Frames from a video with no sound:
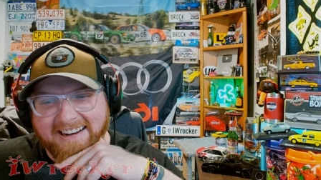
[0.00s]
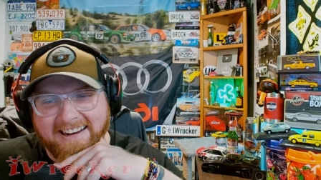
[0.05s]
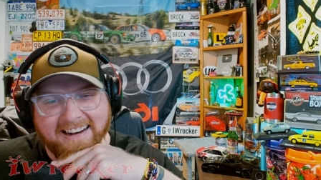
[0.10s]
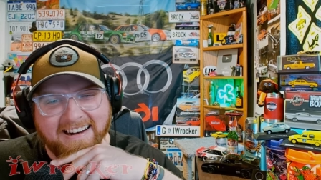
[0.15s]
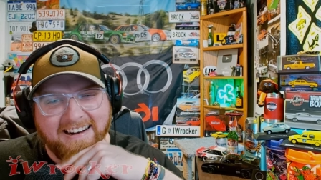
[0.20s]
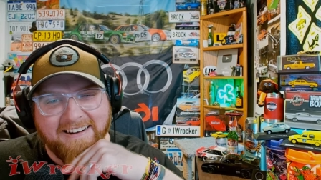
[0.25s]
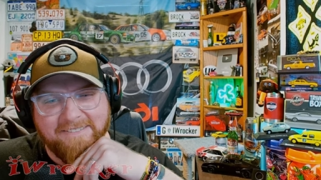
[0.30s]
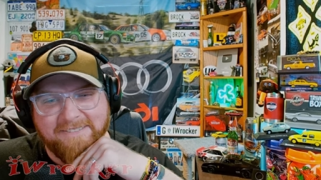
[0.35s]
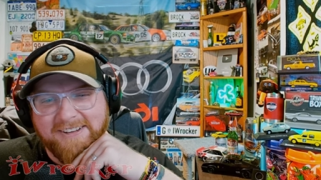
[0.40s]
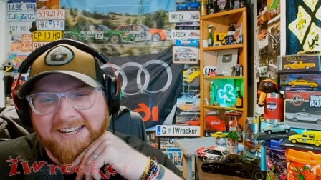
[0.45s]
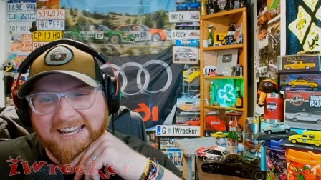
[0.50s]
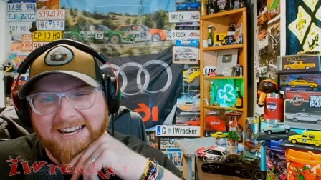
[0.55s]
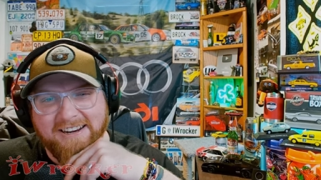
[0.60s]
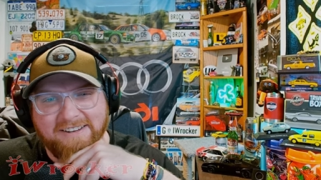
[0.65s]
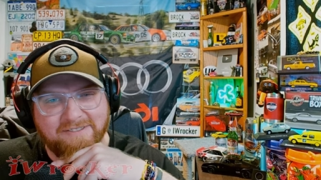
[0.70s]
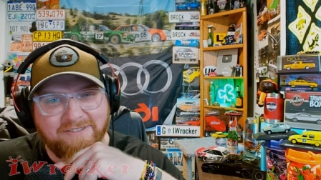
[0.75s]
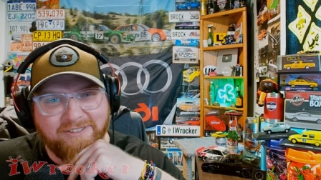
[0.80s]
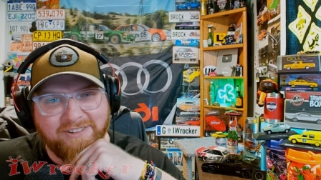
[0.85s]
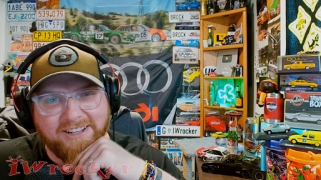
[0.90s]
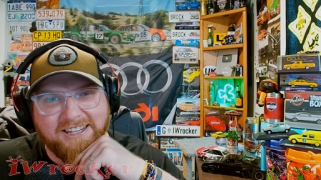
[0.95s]
uh,
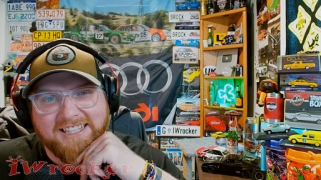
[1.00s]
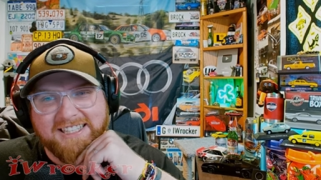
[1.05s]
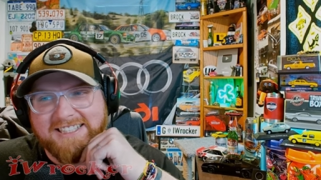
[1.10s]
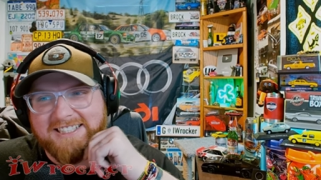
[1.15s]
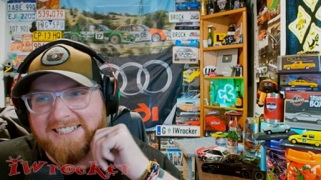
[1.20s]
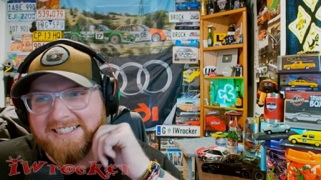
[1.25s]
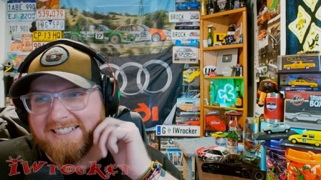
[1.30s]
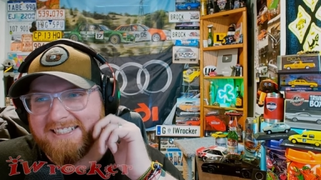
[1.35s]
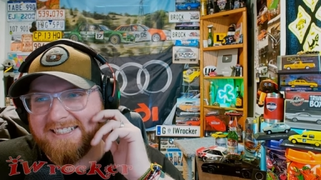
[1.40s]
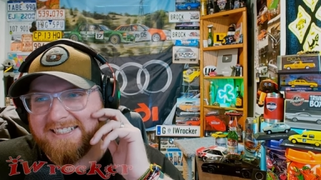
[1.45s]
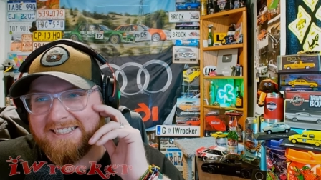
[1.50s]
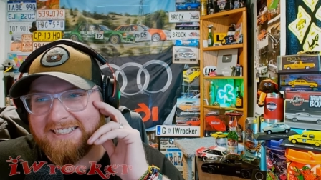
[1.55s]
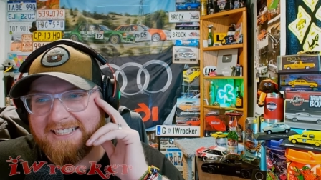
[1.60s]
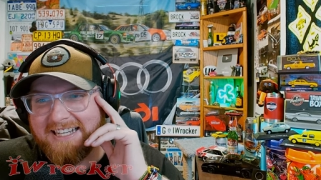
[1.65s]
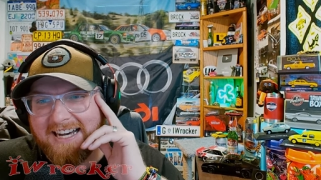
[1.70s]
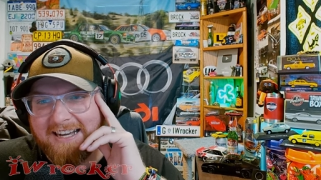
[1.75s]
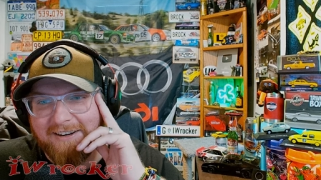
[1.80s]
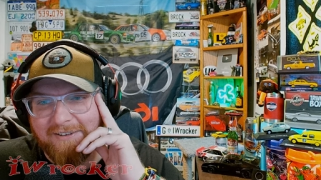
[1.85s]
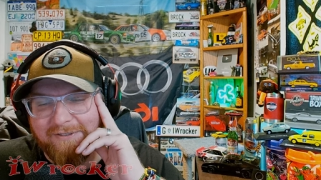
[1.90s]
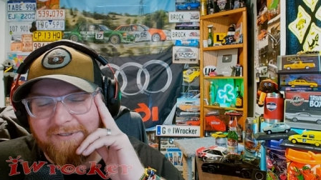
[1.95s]
getting floods is
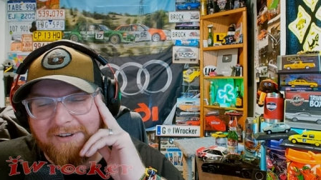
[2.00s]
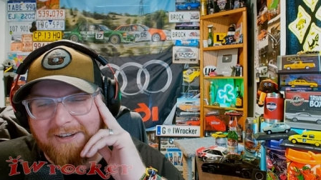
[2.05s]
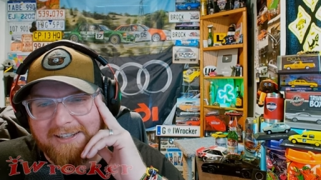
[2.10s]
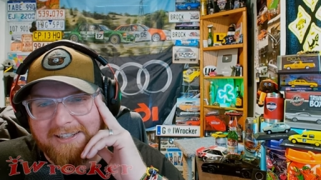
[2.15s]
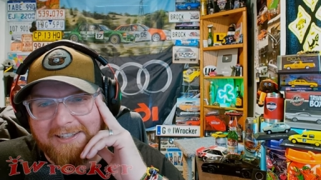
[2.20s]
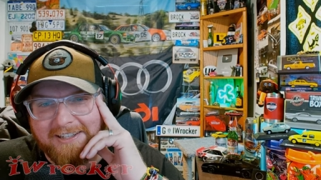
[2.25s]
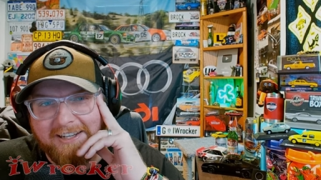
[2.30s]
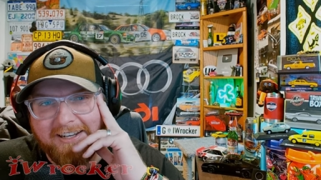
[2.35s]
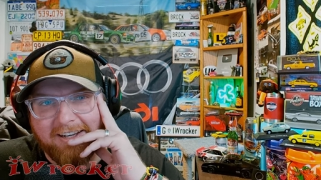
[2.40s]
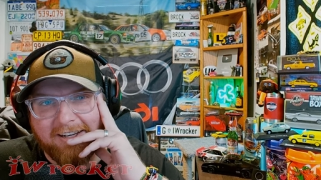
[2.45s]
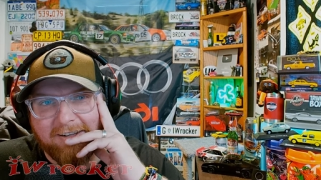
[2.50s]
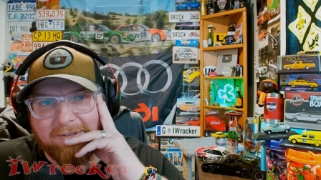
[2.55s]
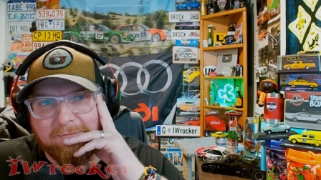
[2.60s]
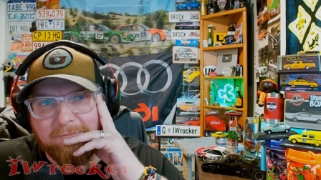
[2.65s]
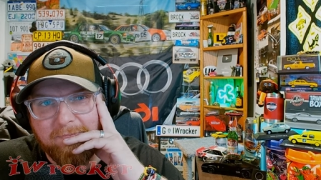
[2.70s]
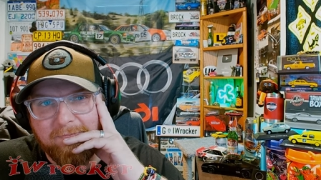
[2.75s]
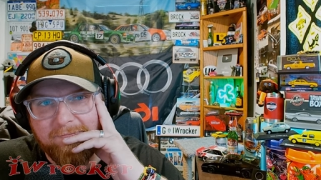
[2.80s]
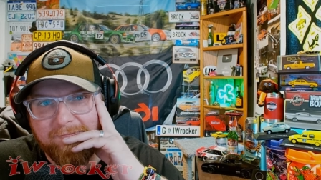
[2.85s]
not a fun thing.